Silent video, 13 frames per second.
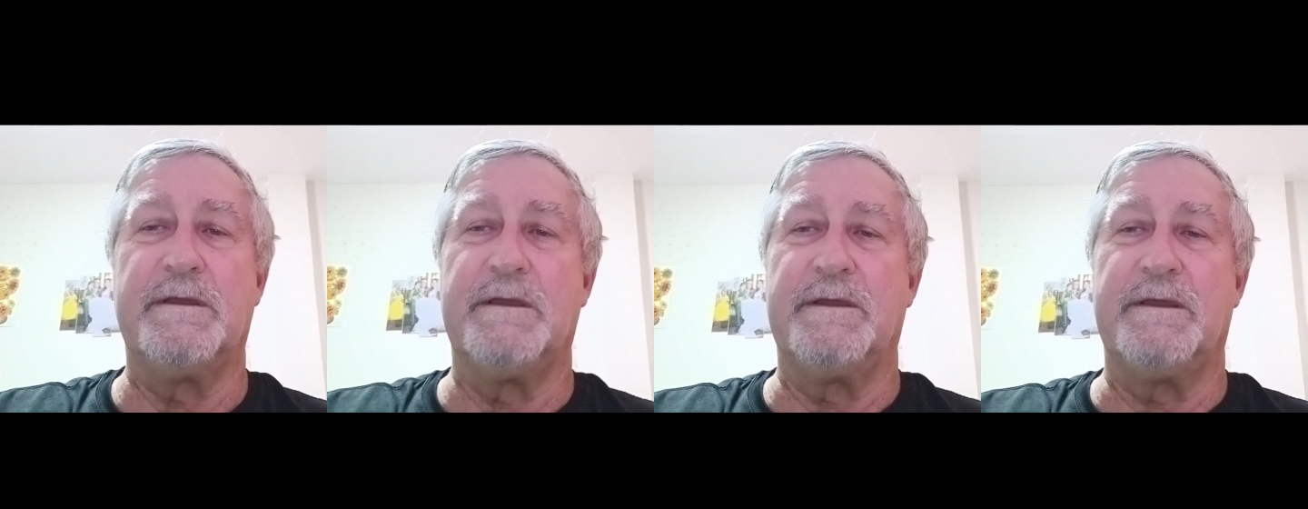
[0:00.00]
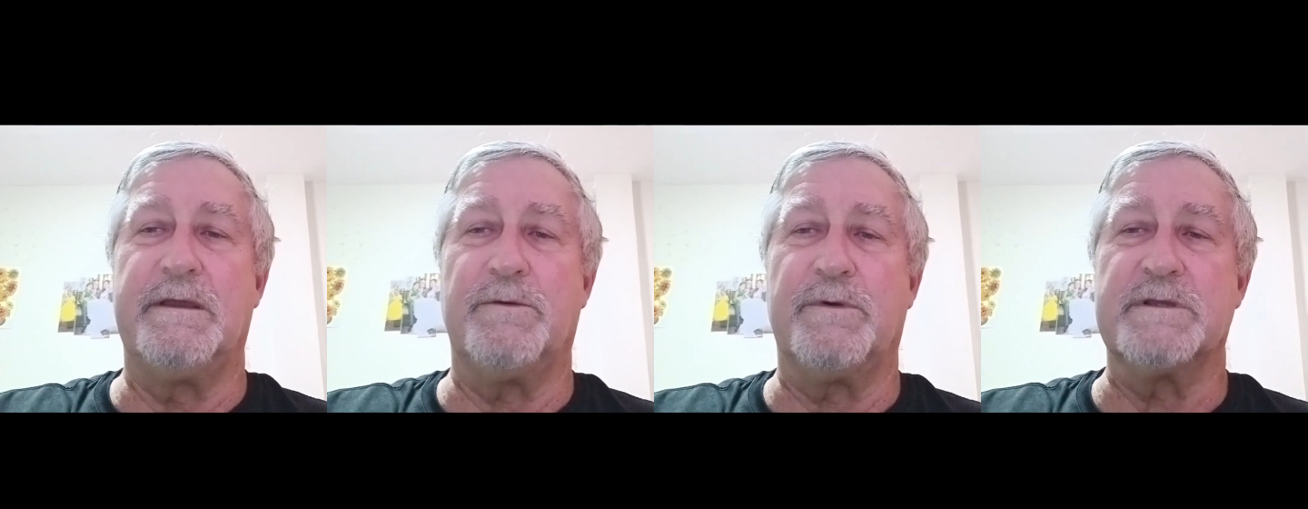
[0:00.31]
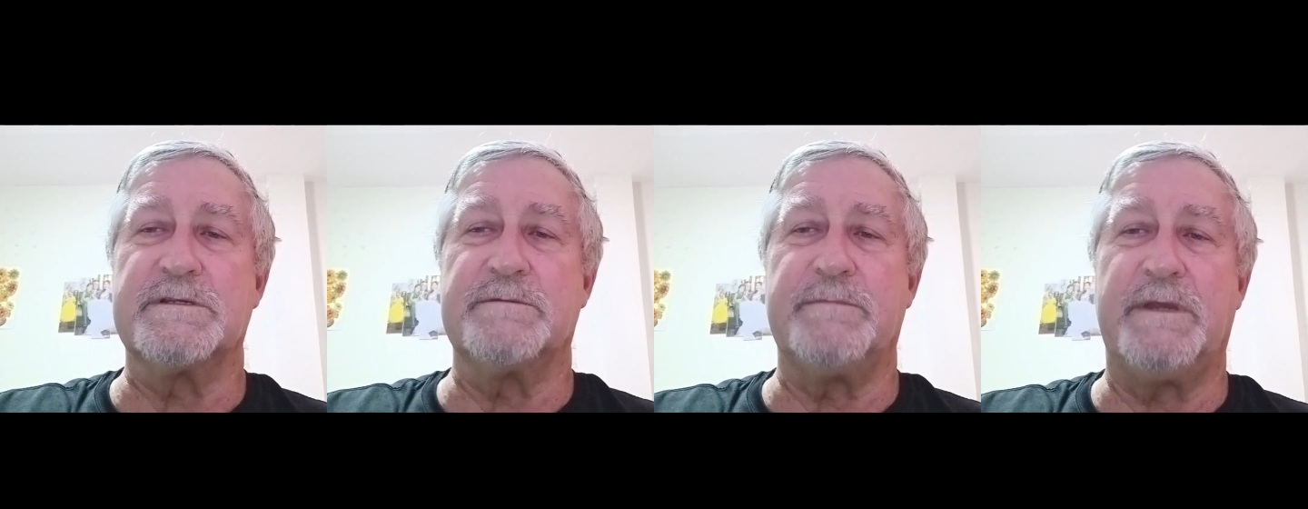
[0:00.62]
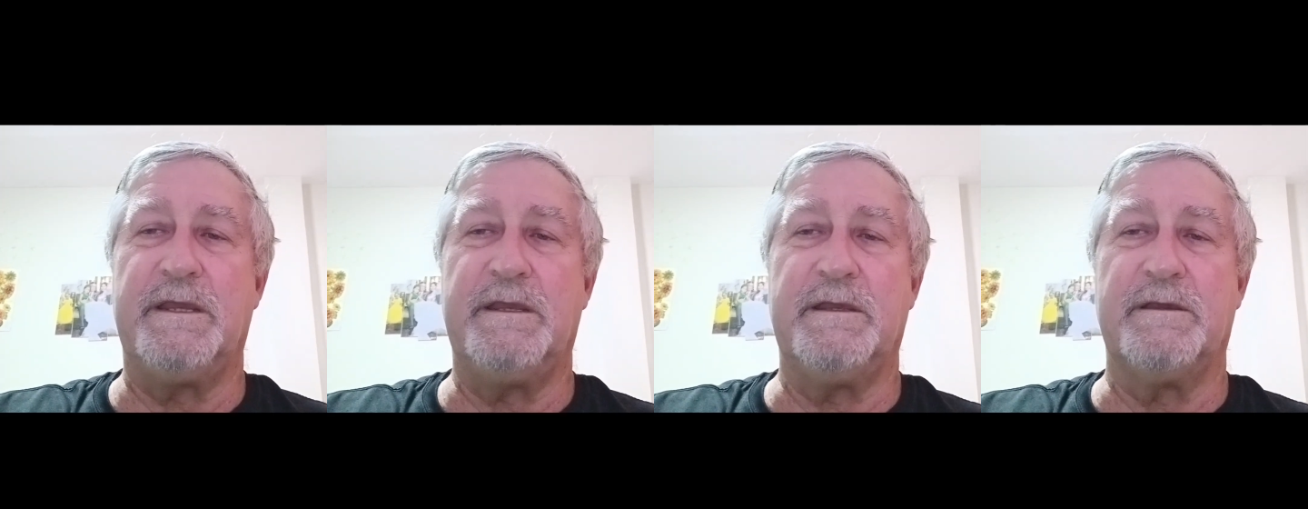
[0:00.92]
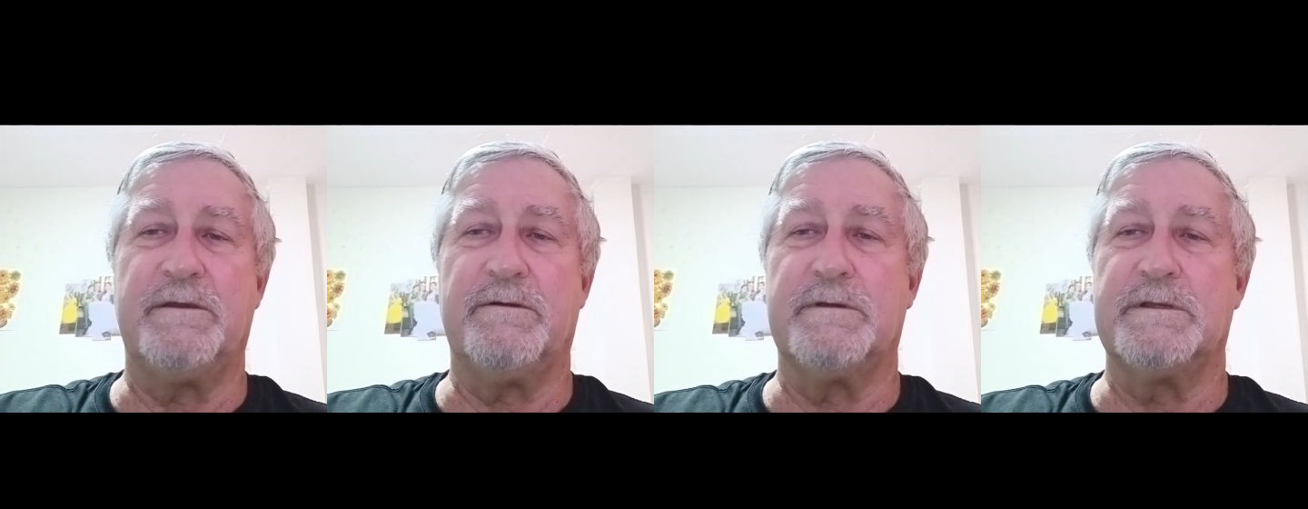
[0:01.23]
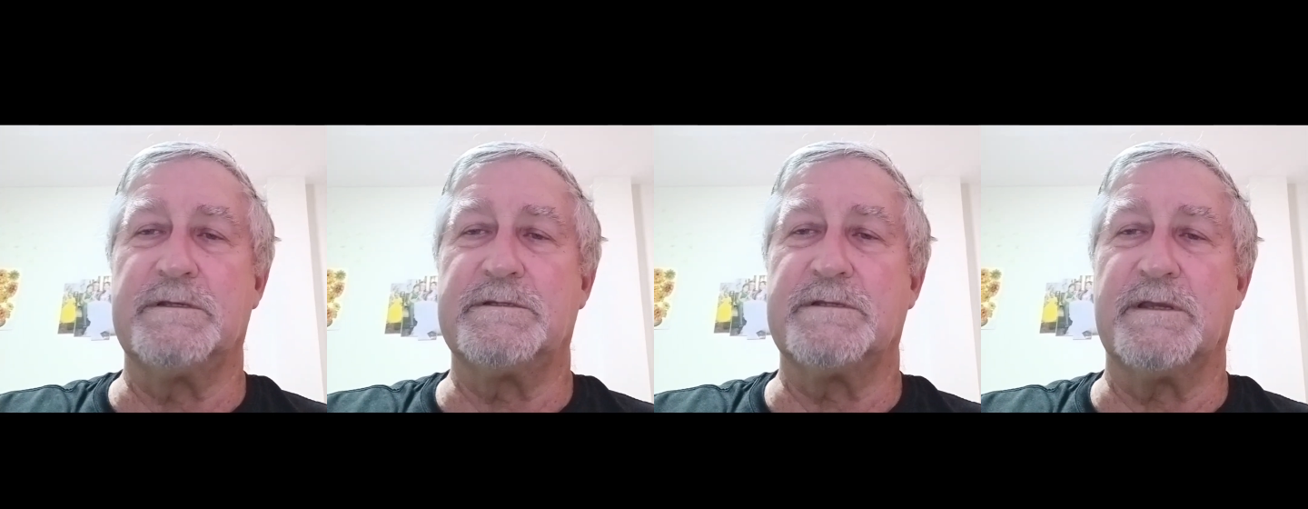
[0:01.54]
It wasn't me, it
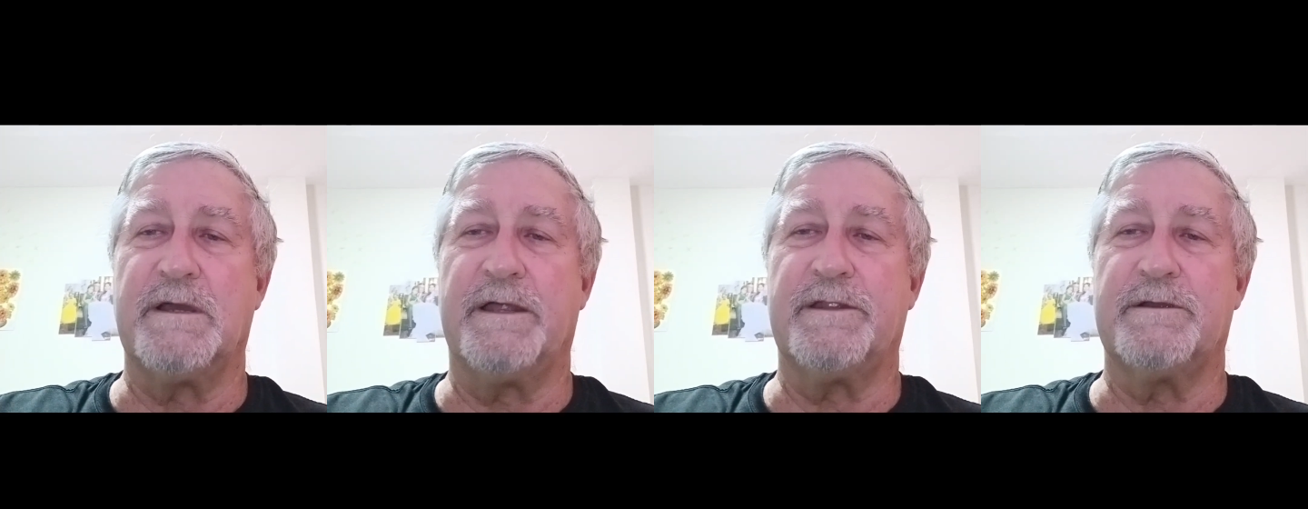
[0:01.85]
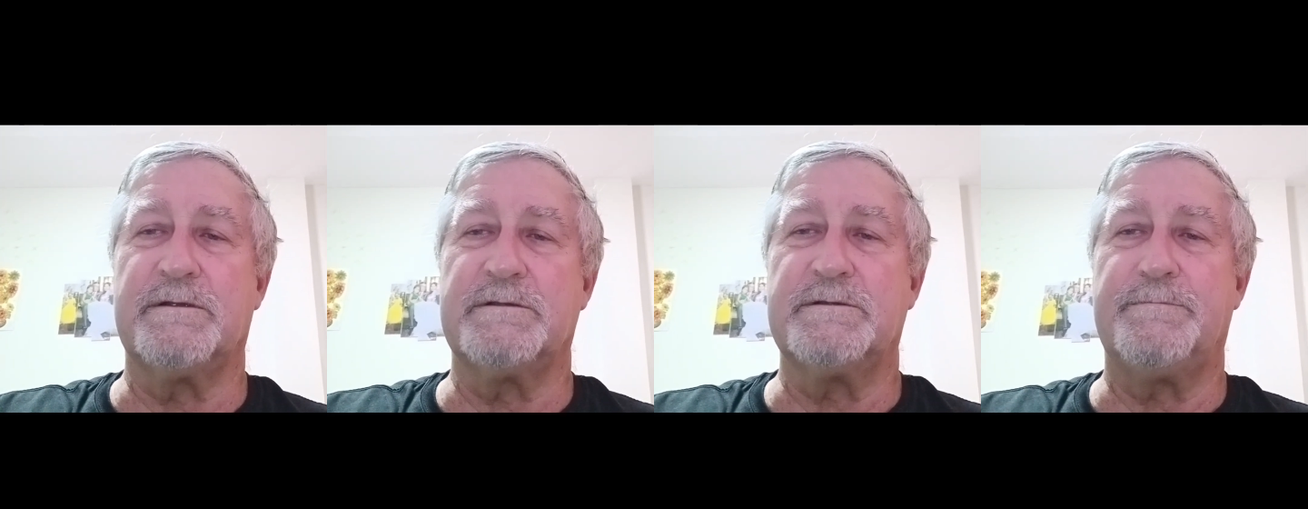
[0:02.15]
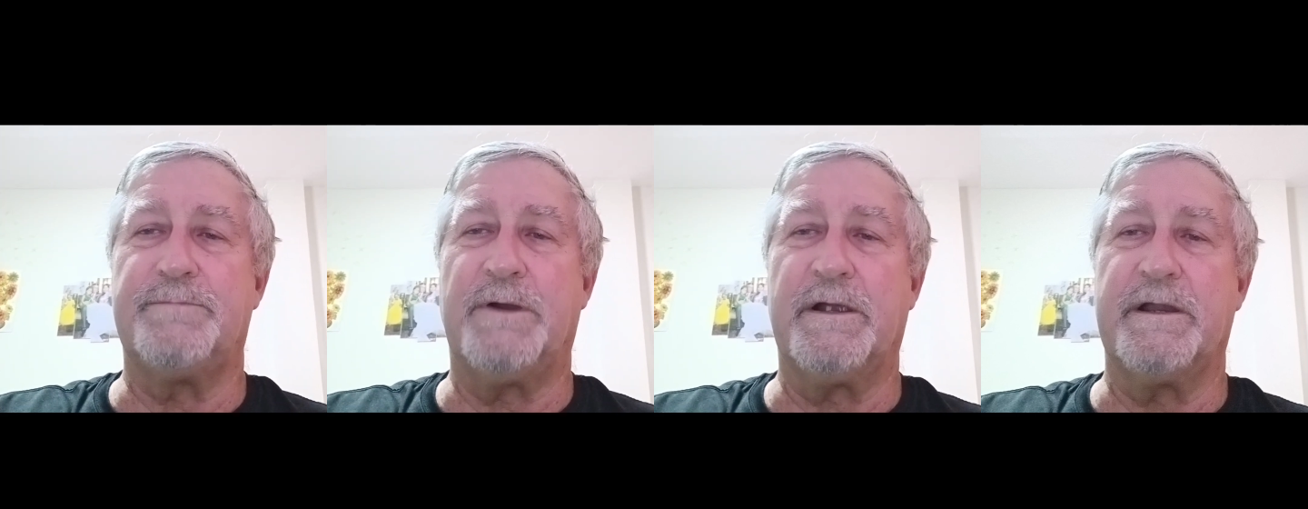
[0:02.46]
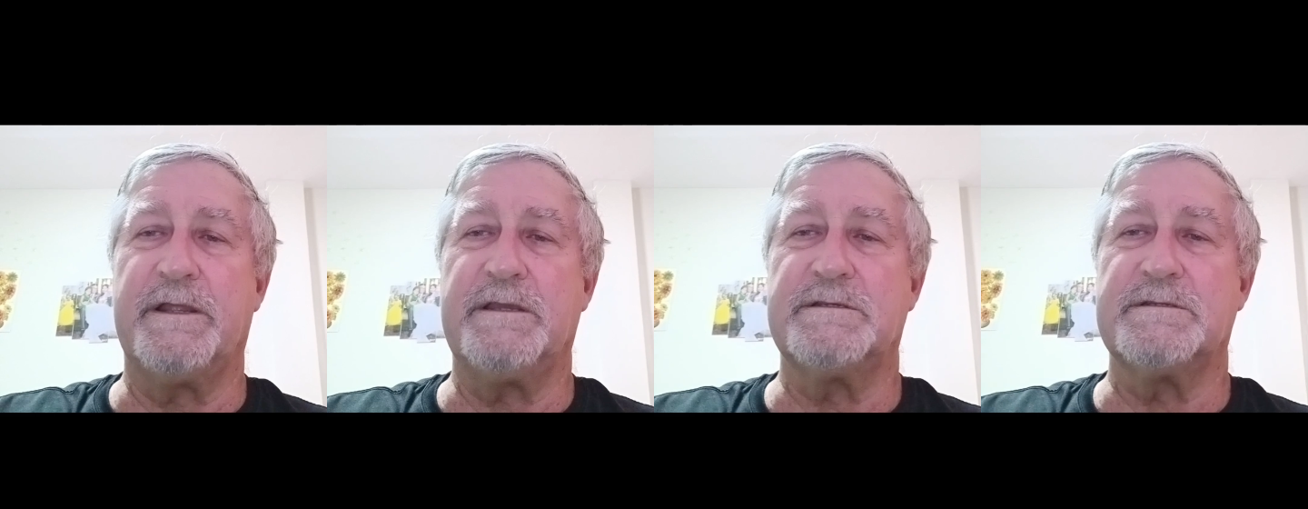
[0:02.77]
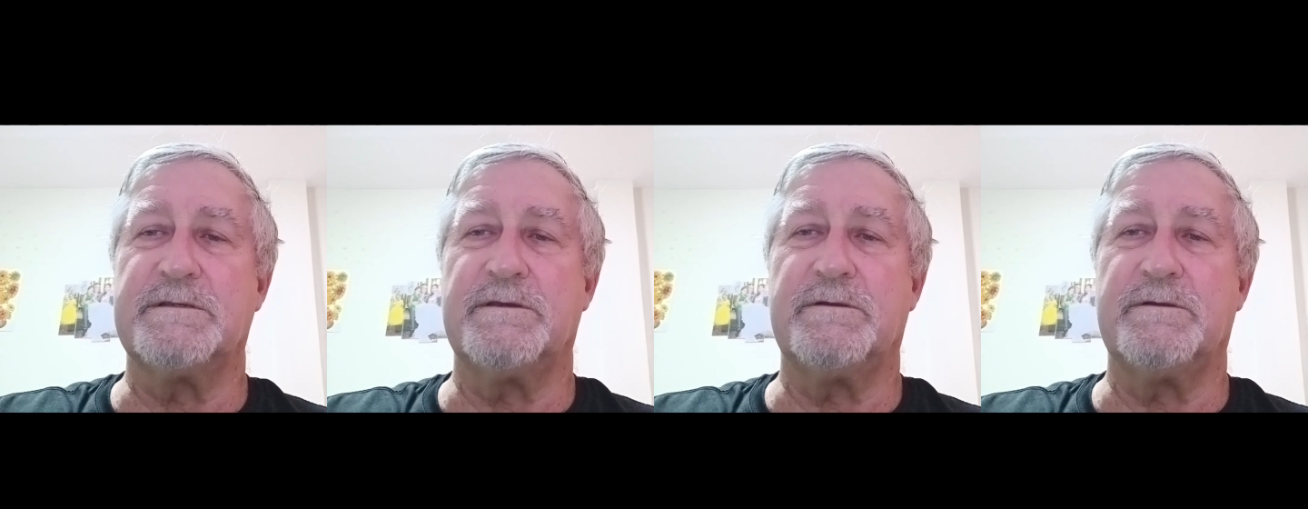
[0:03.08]
was other parties